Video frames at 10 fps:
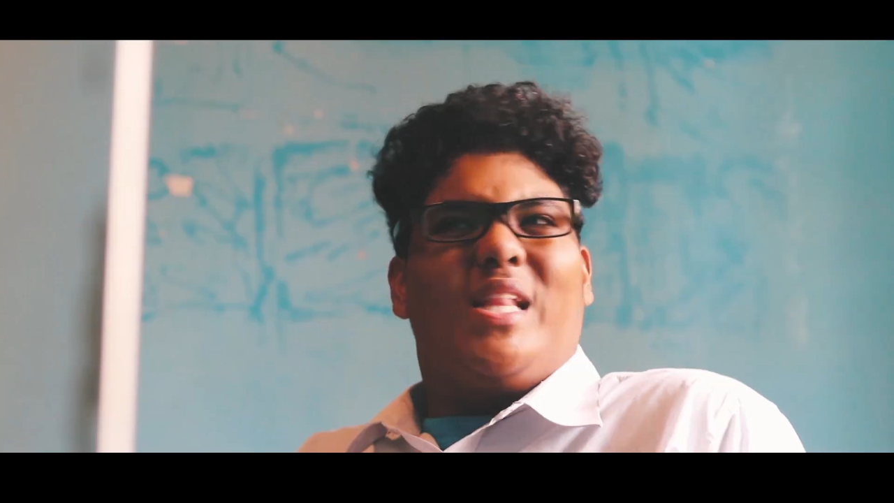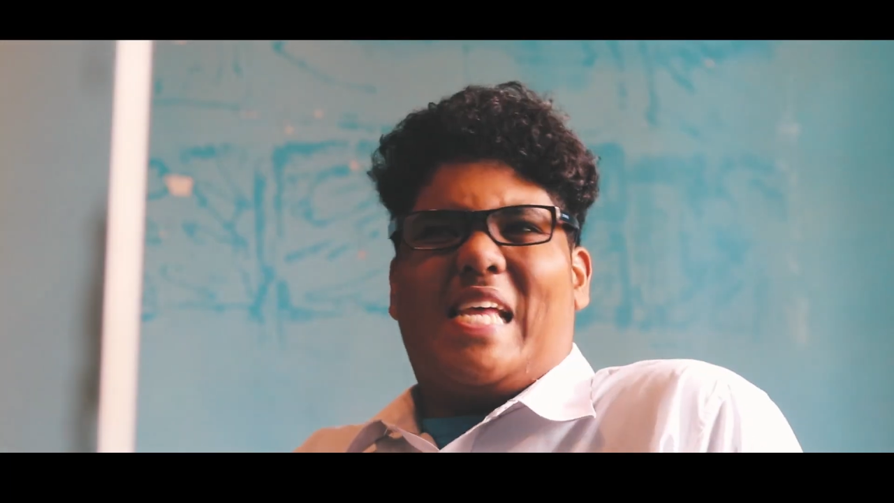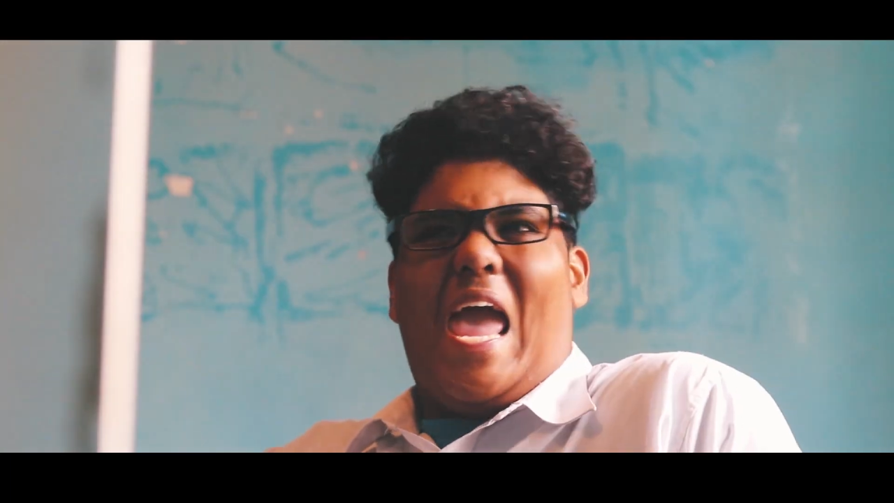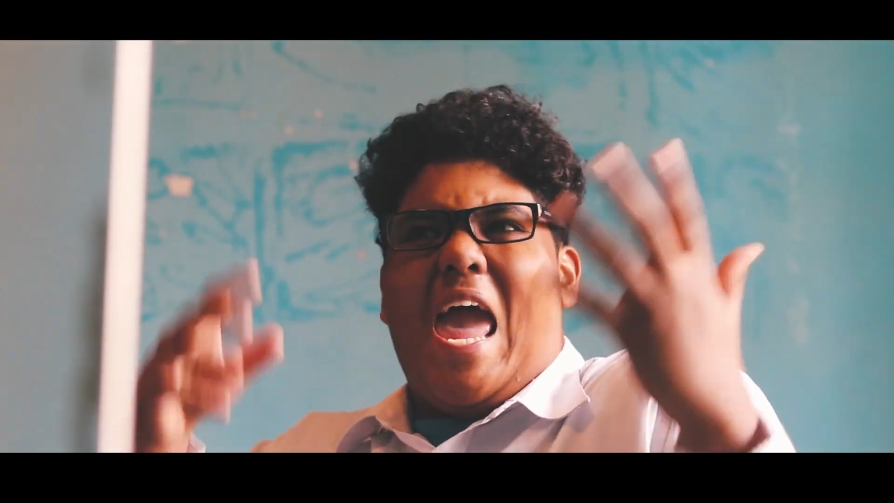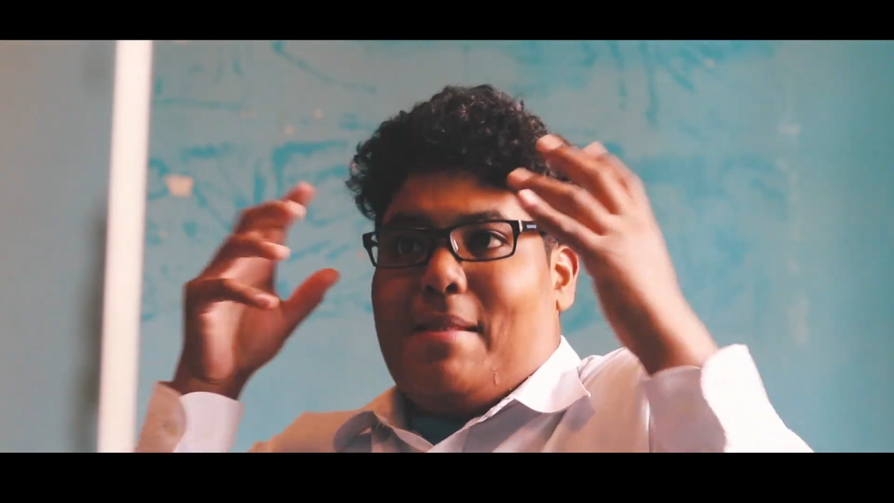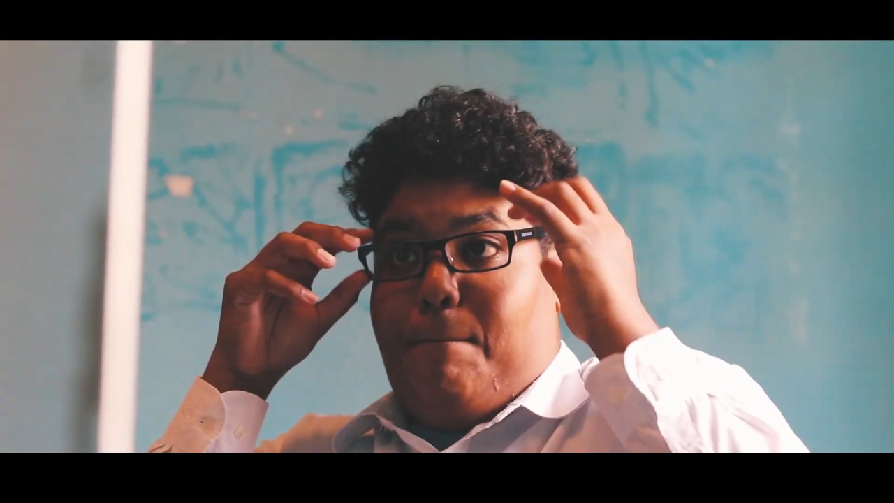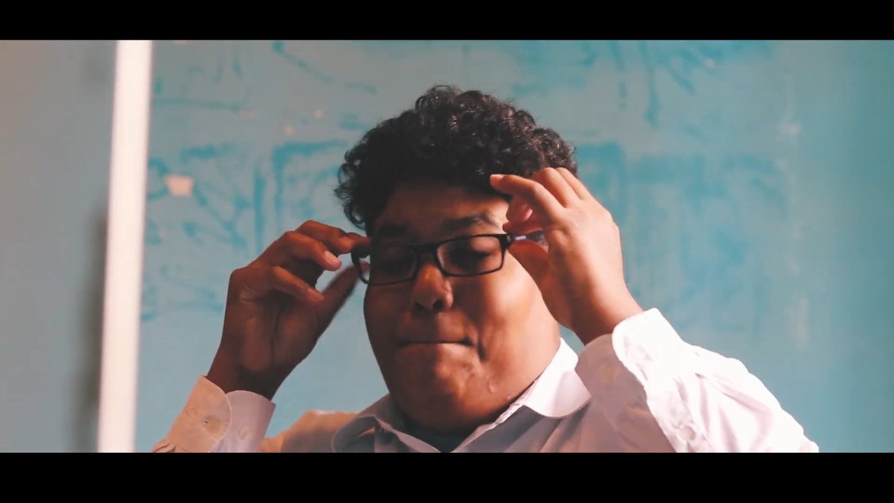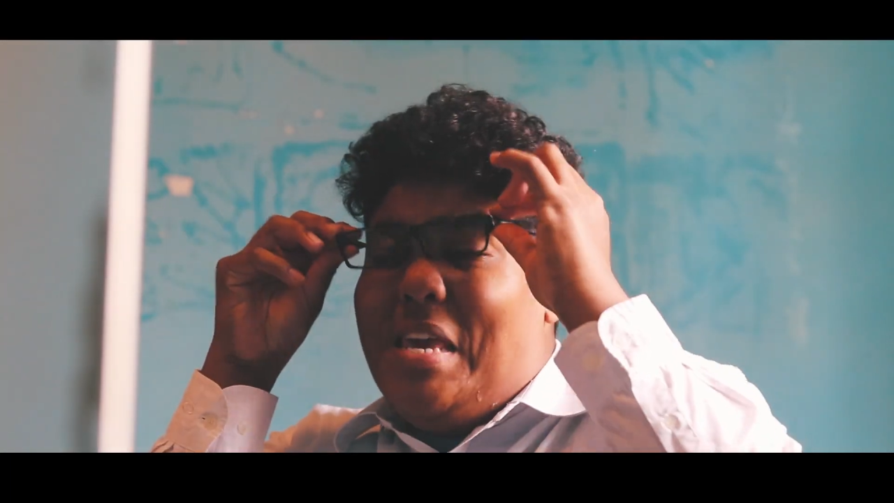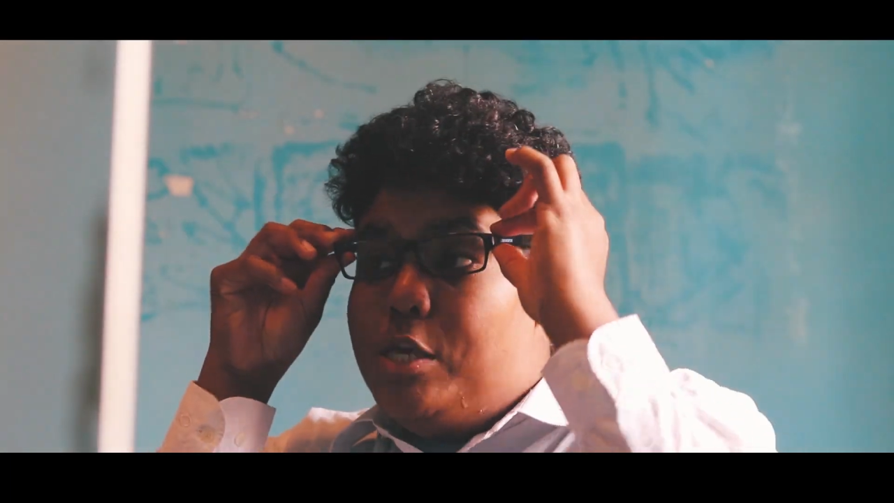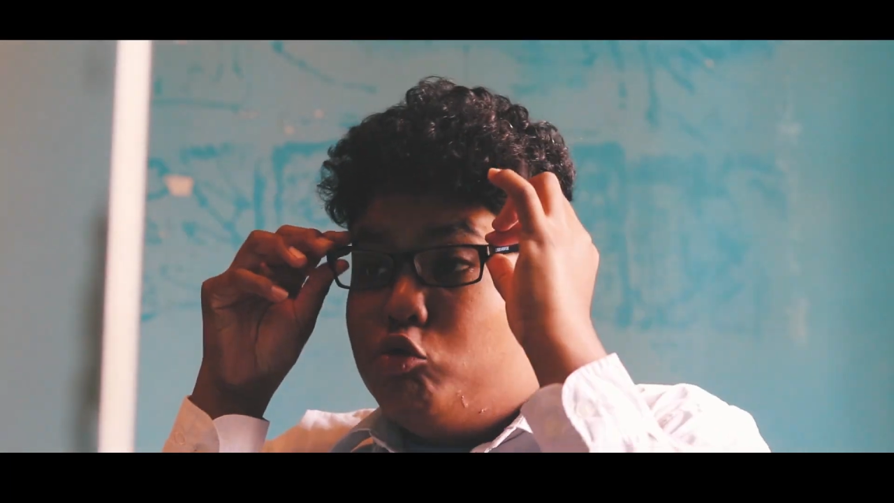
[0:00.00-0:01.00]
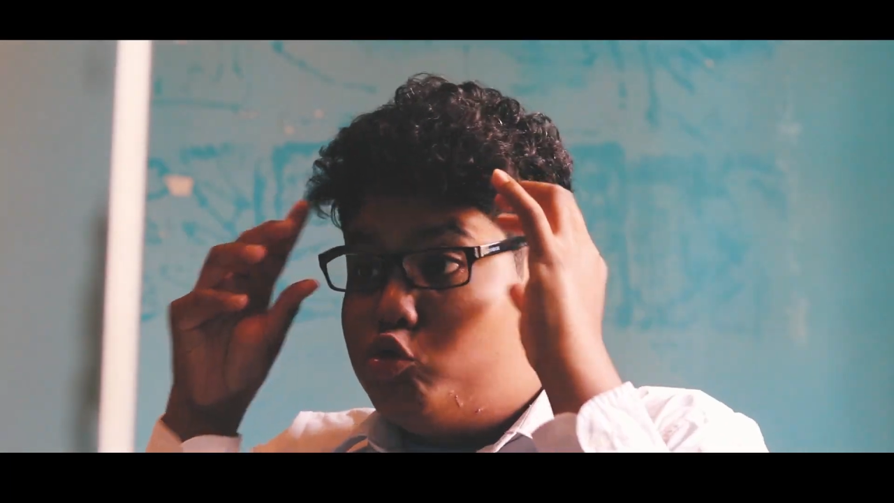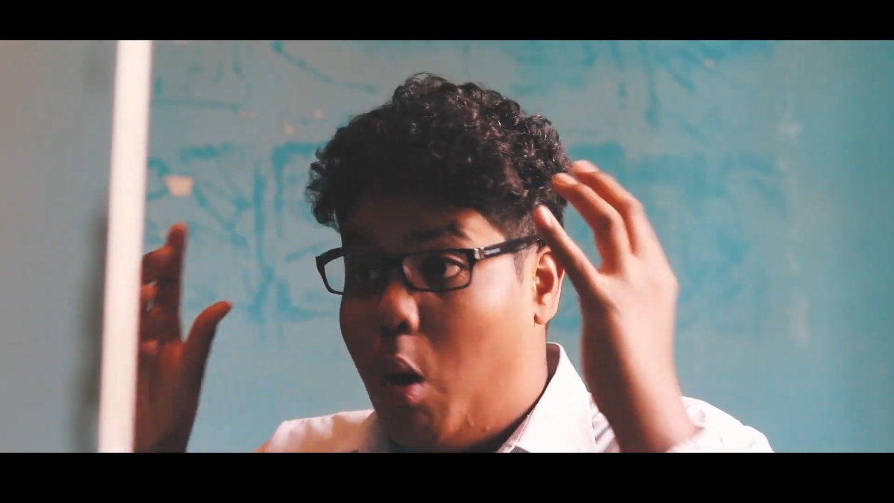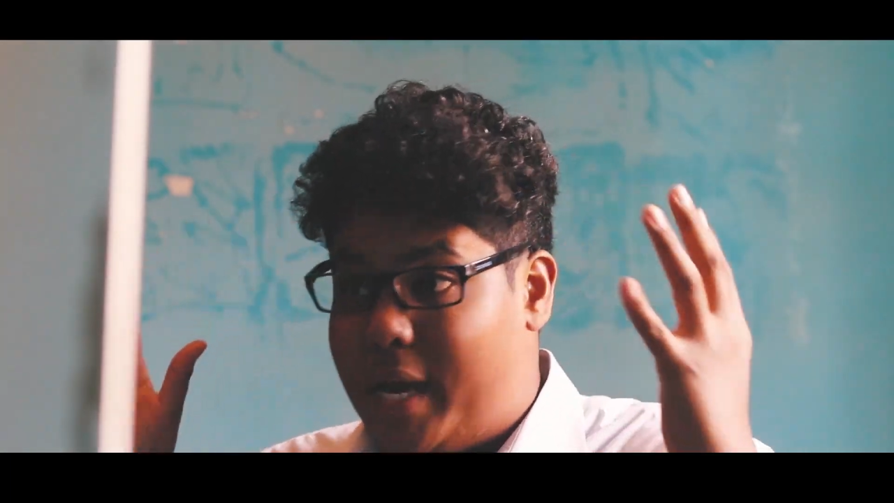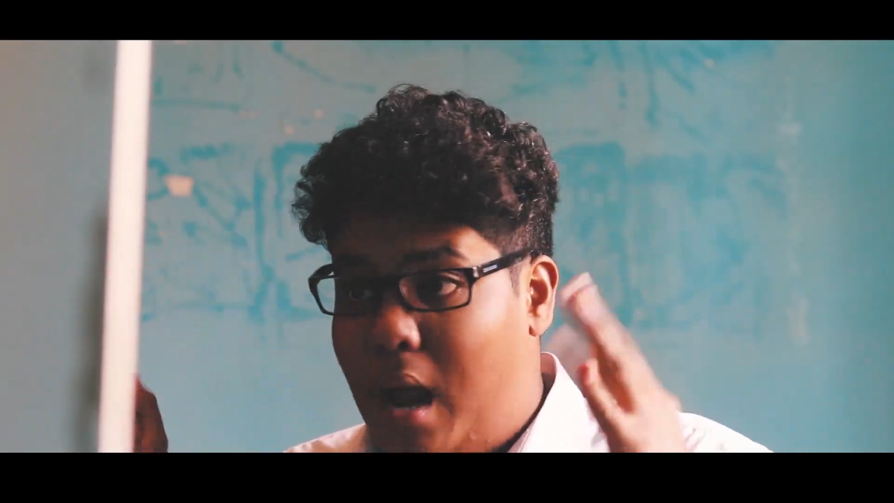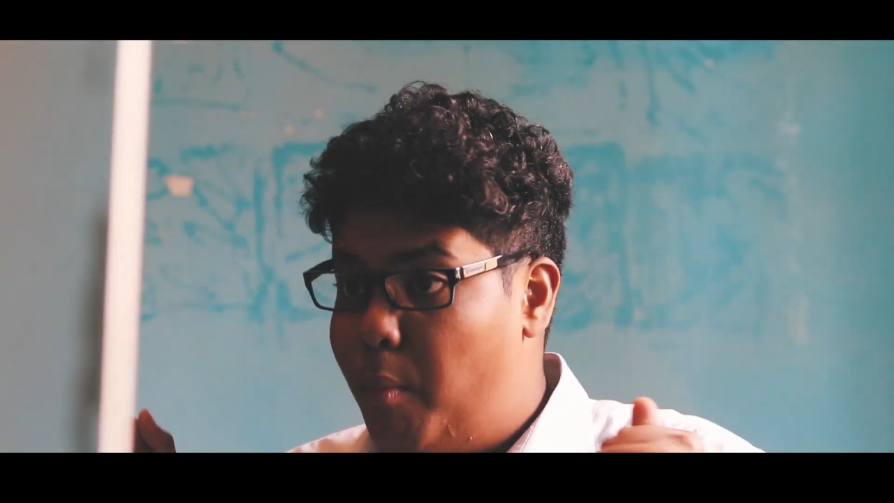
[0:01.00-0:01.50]
What NP you
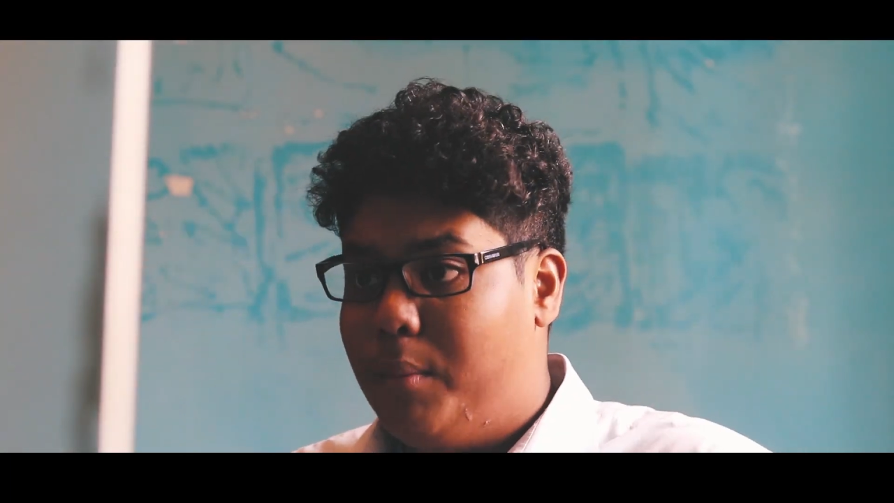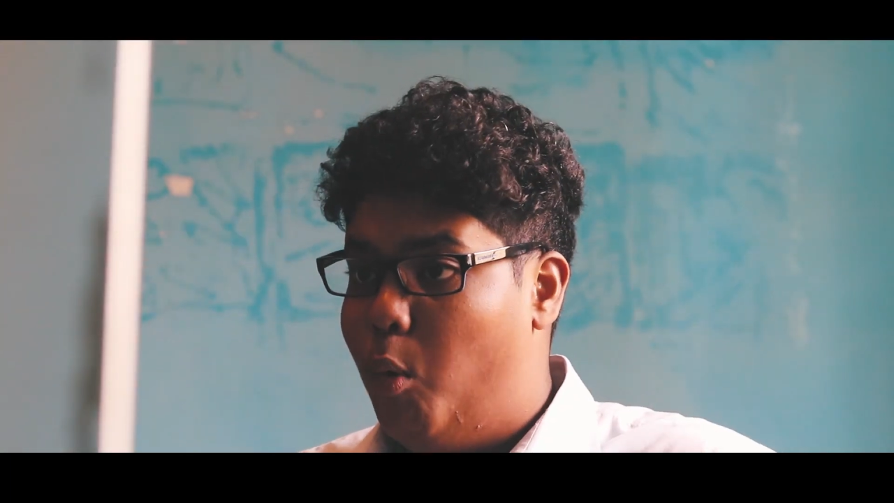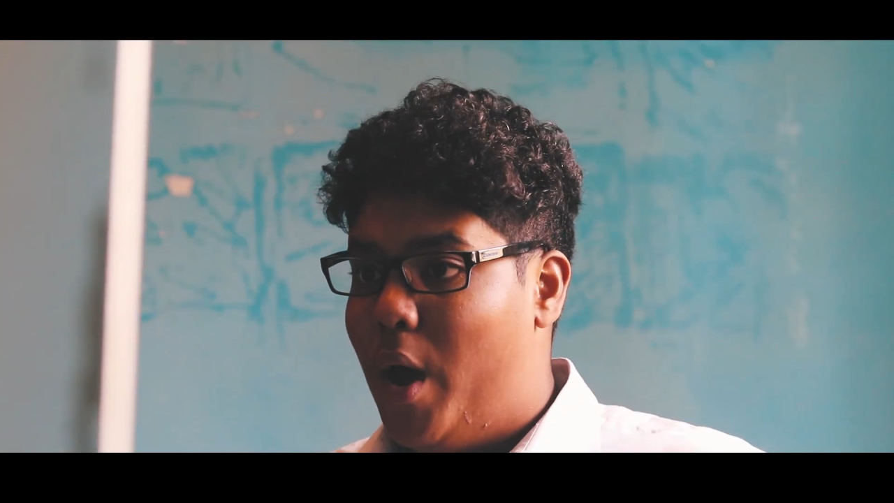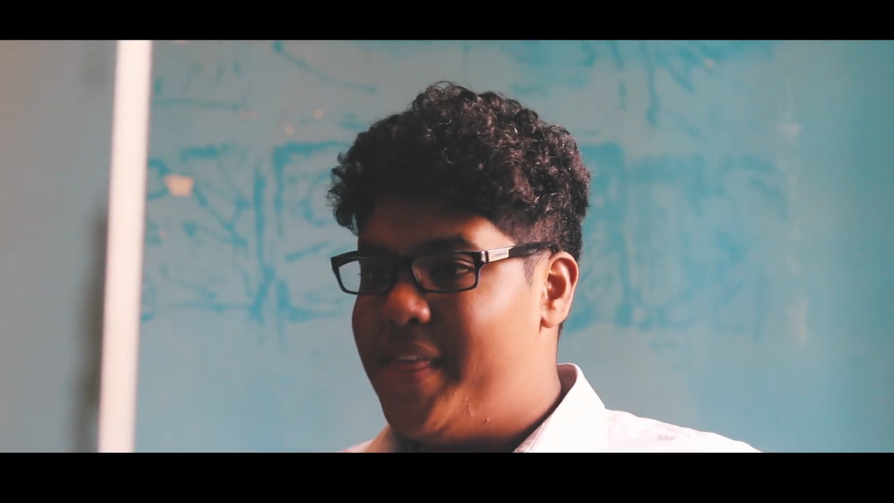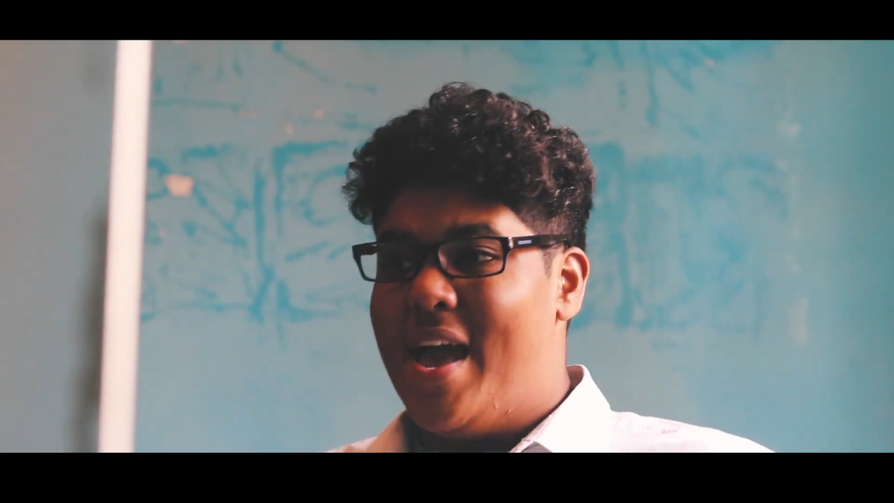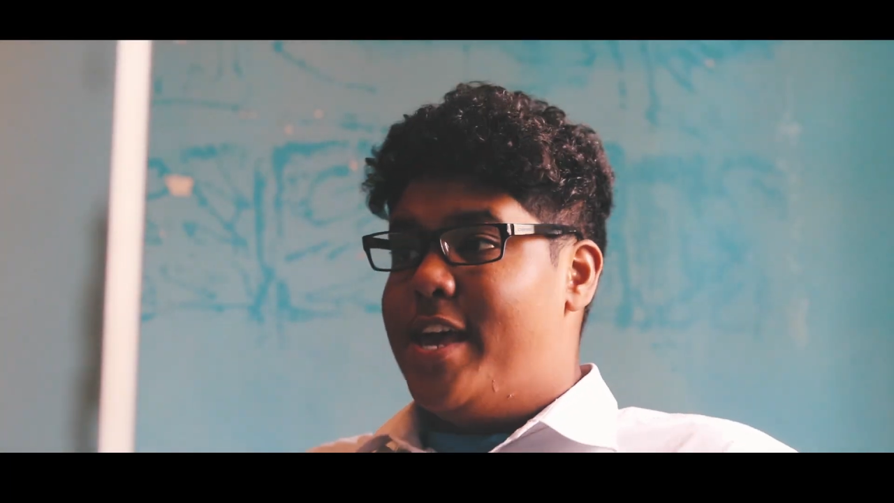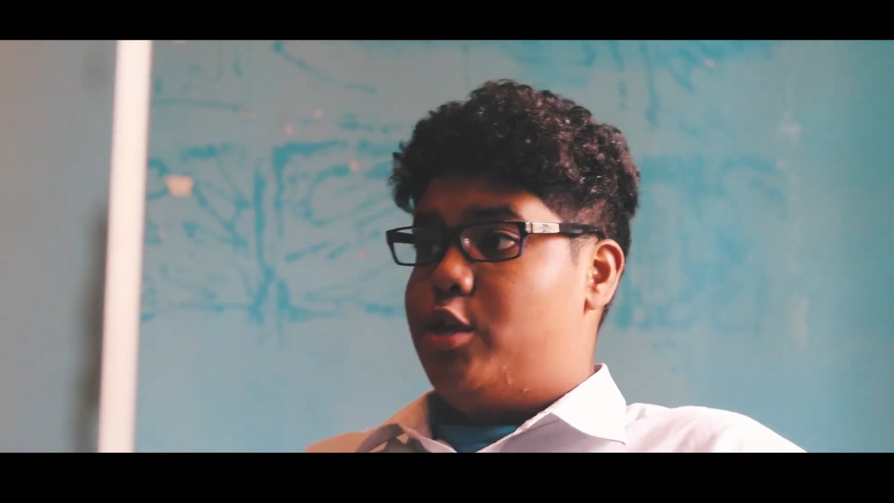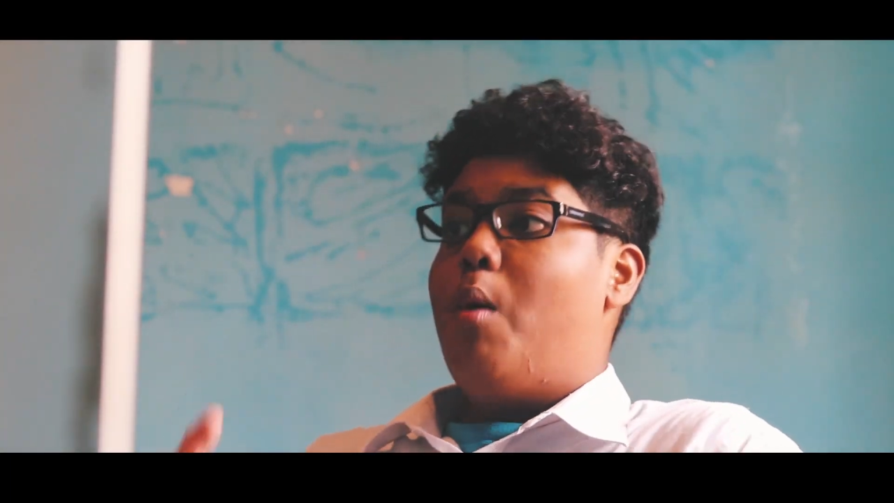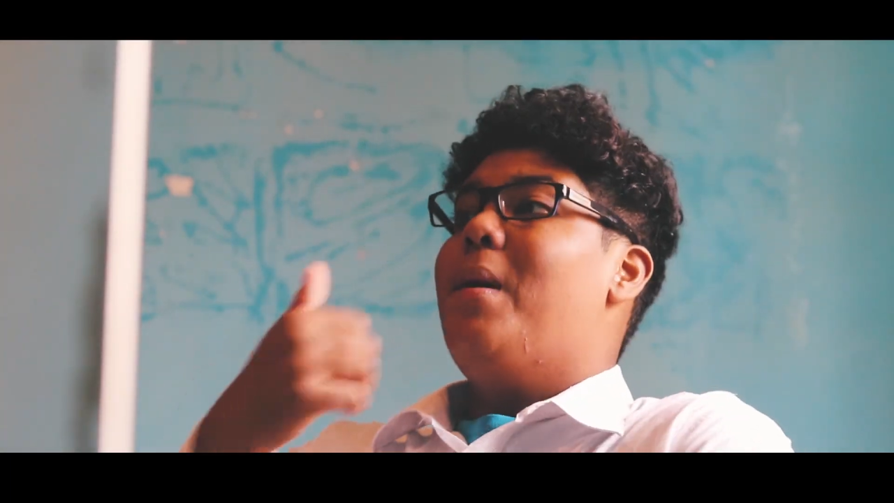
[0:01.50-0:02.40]
talking about boy? You